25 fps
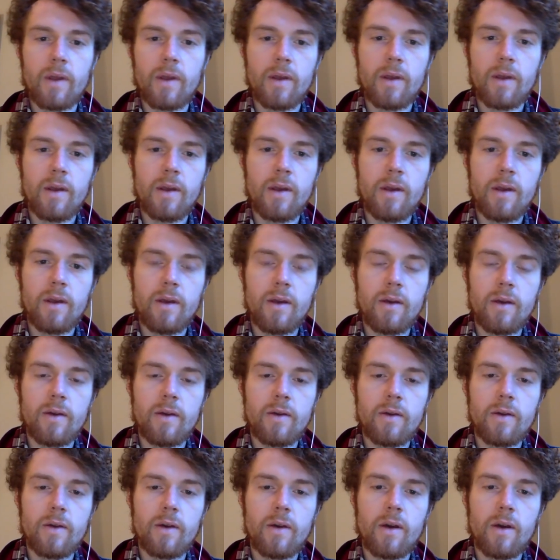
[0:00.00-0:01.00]
He
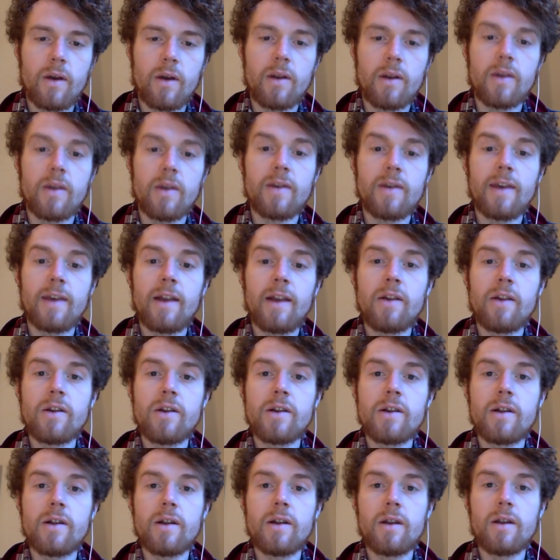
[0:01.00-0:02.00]
is an
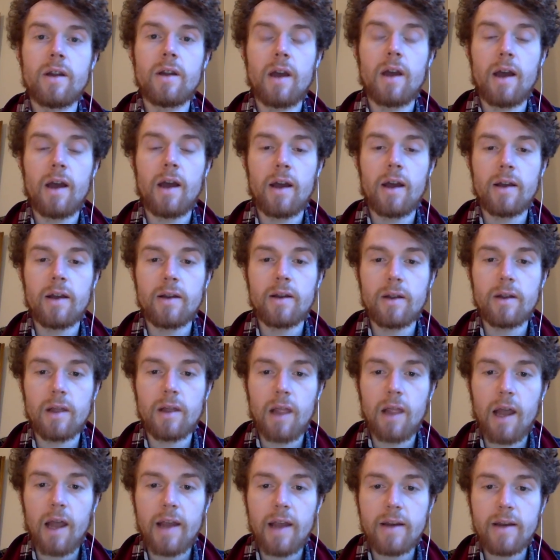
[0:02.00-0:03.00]
ascension and
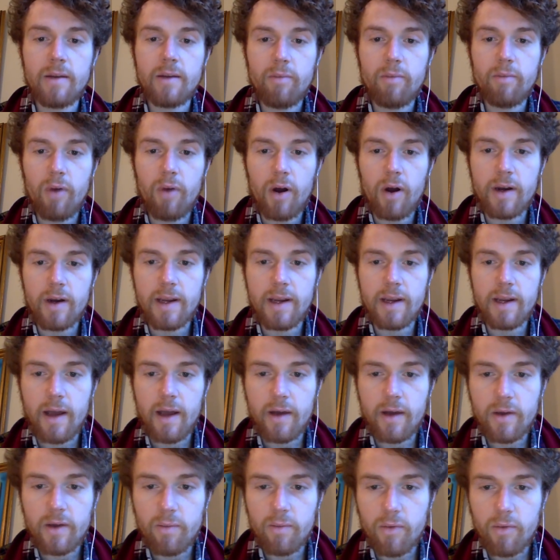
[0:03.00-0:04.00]
light body
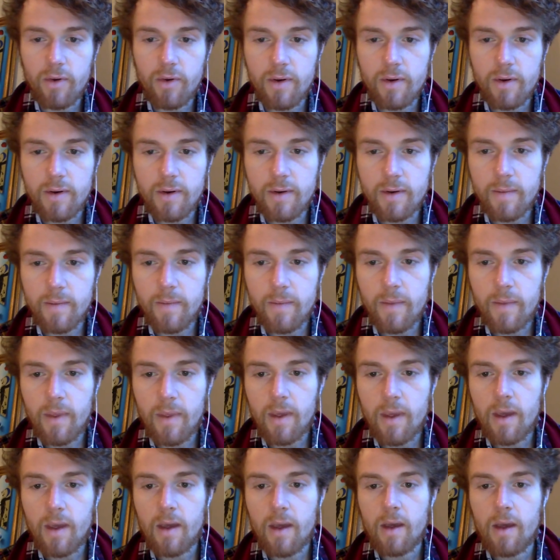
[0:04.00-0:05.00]
expert.
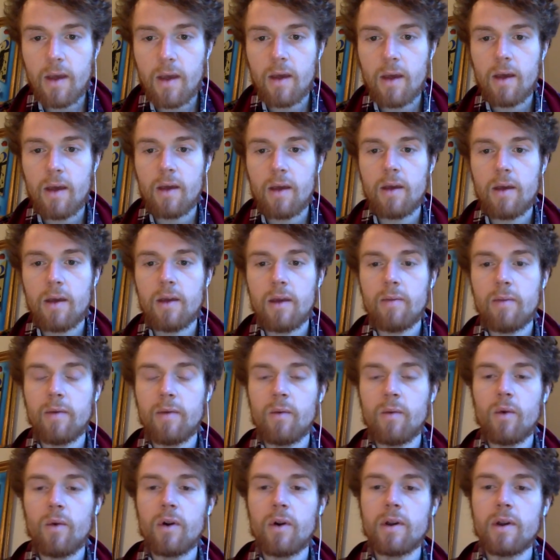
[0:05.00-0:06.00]
He's been
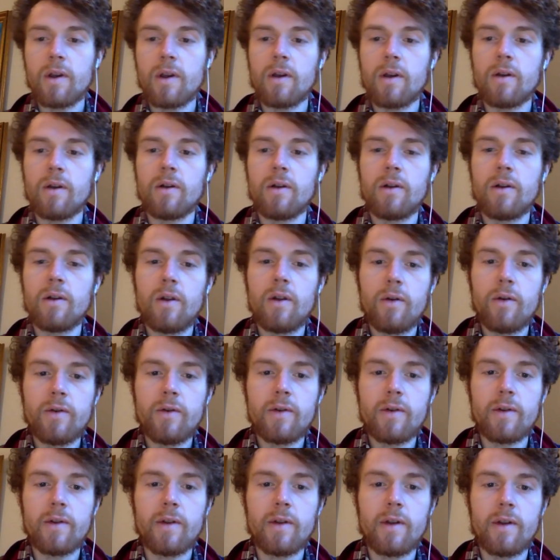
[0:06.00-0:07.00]
working
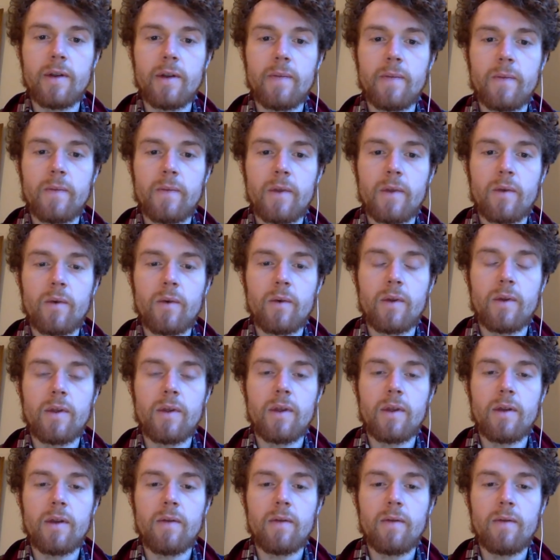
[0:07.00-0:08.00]
closely with
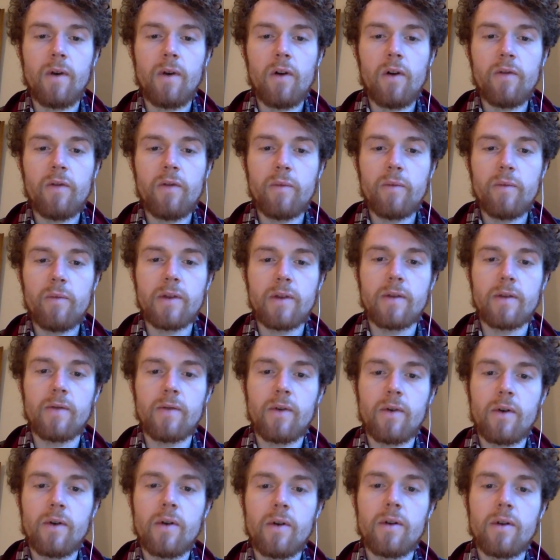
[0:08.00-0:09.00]
the evolvement of
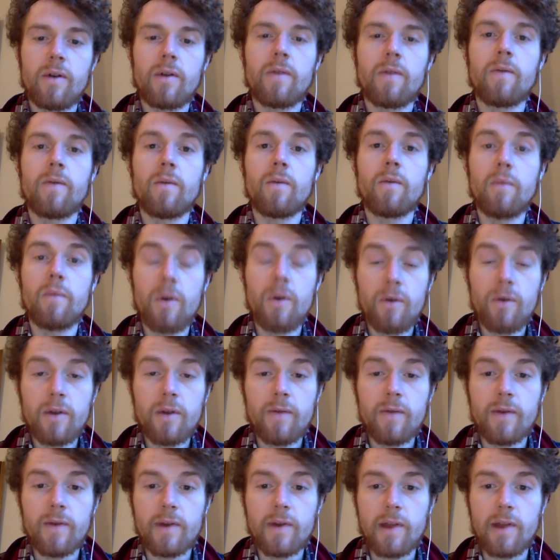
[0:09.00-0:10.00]
Earth for most
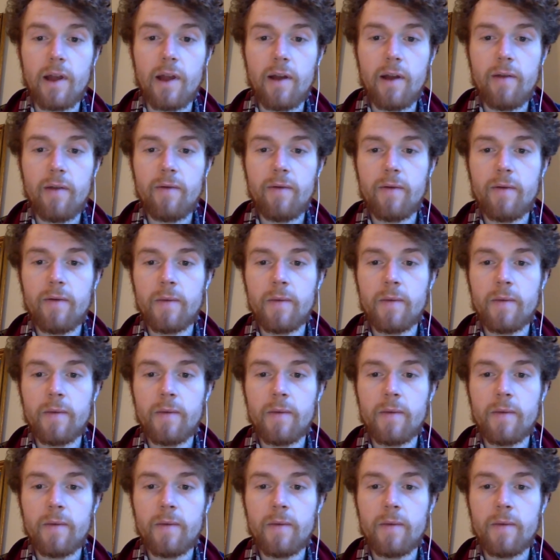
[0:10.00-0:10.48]
of his life.